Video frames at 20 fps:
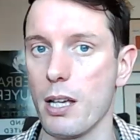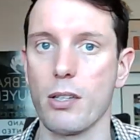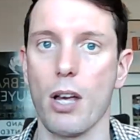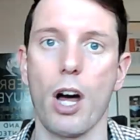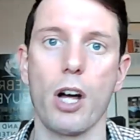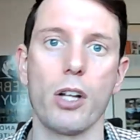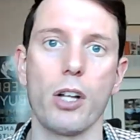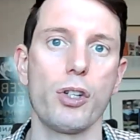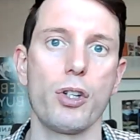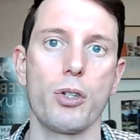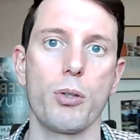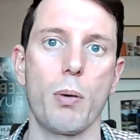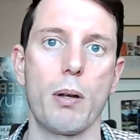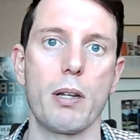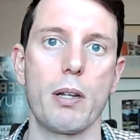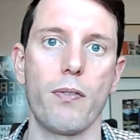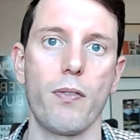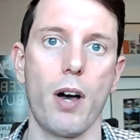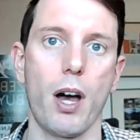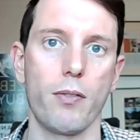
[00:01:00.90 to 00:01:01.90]
years,
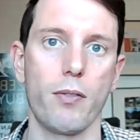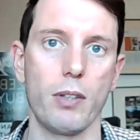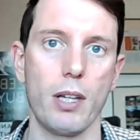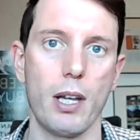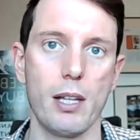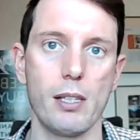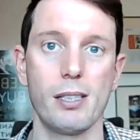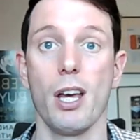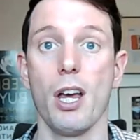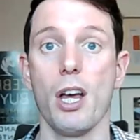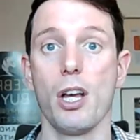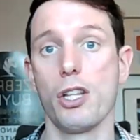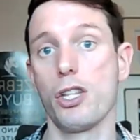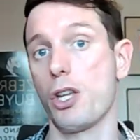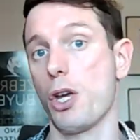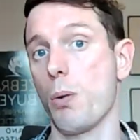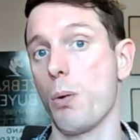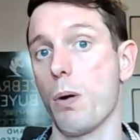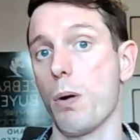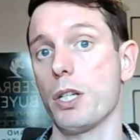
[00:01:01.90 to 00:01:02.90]
125 years,
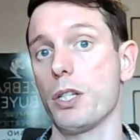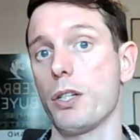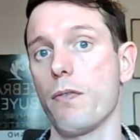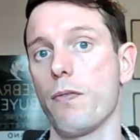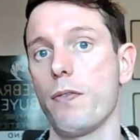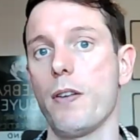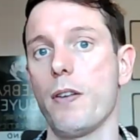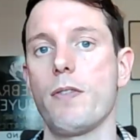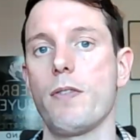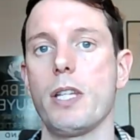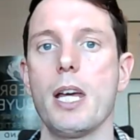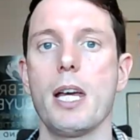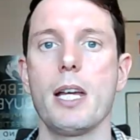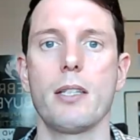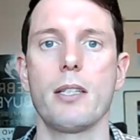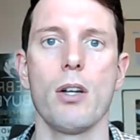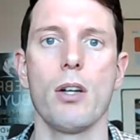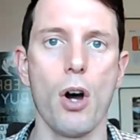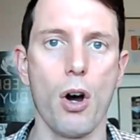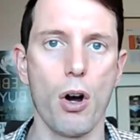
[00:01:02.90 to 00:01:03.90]
250
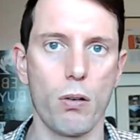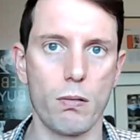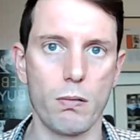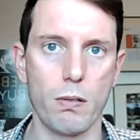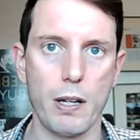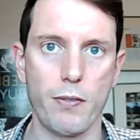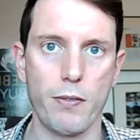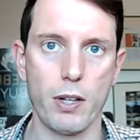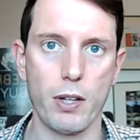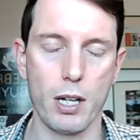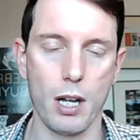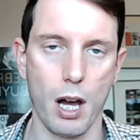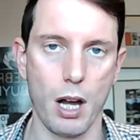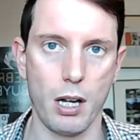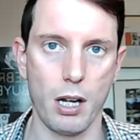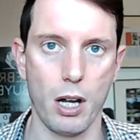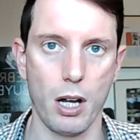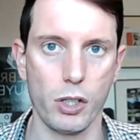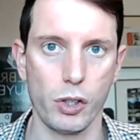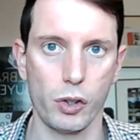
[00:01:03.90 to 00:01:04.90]
years, or even
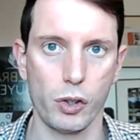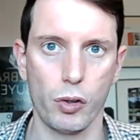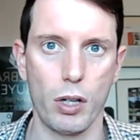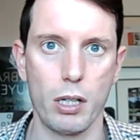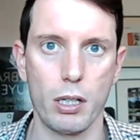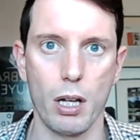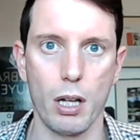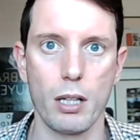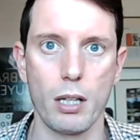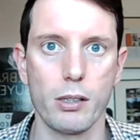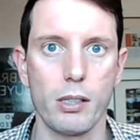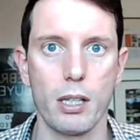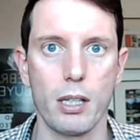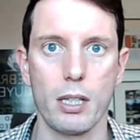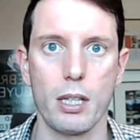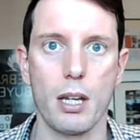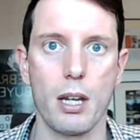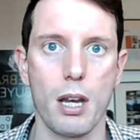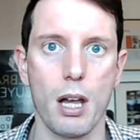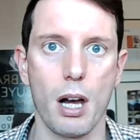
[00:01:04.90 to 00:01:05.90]

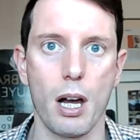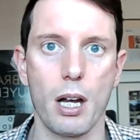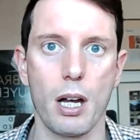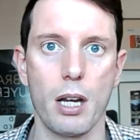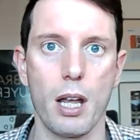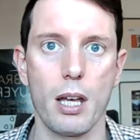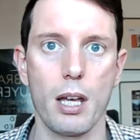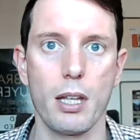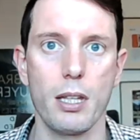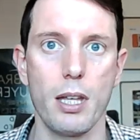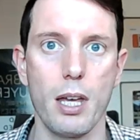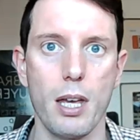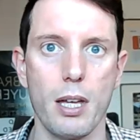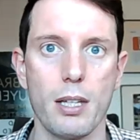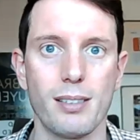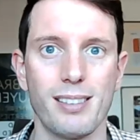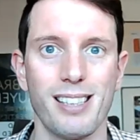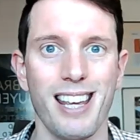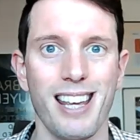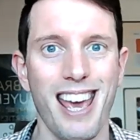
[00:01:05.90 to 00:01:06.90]
999
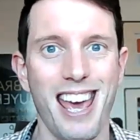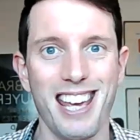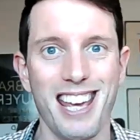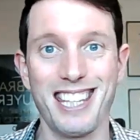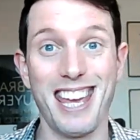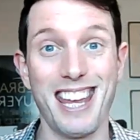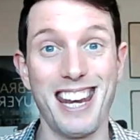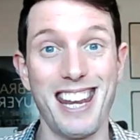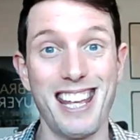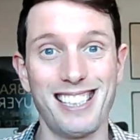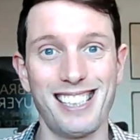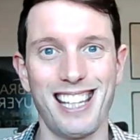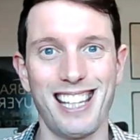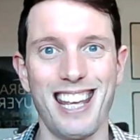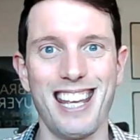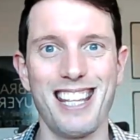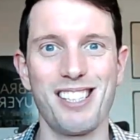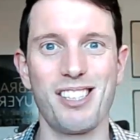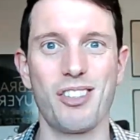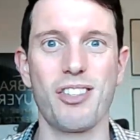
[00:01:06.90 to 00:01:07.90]
years.
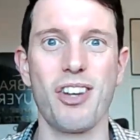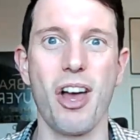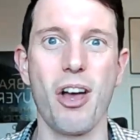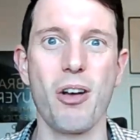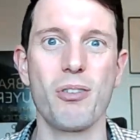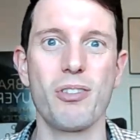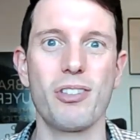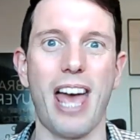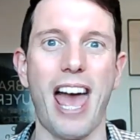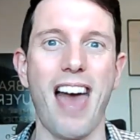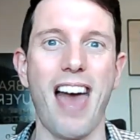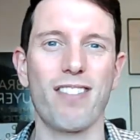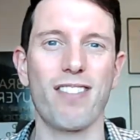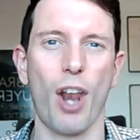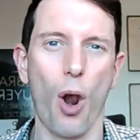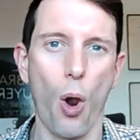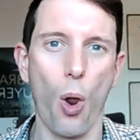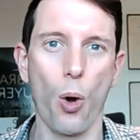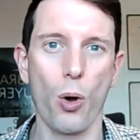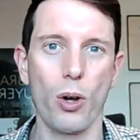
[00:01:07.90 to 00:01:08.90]
Guinness is known to have
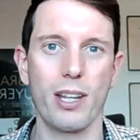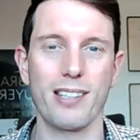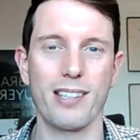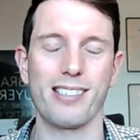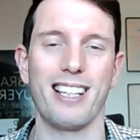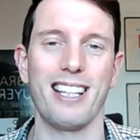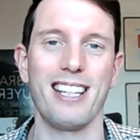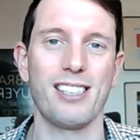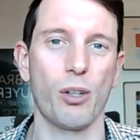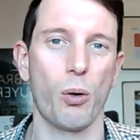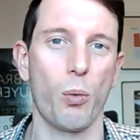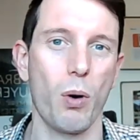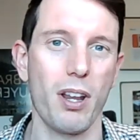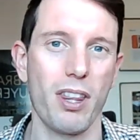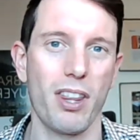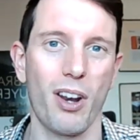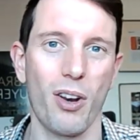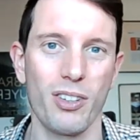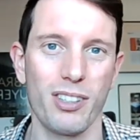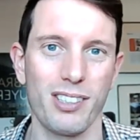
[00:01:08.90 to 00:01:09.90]
the longest lease, or
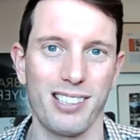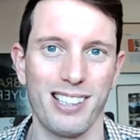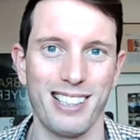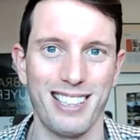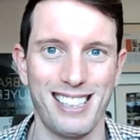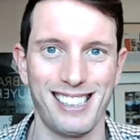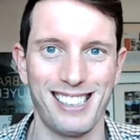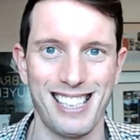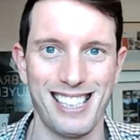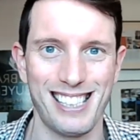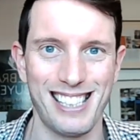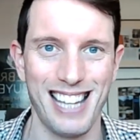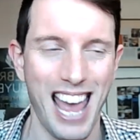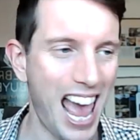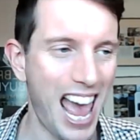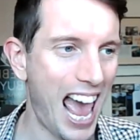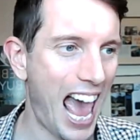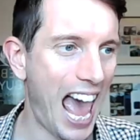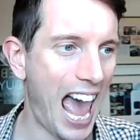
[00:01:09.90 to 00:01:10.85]
one of the longest leases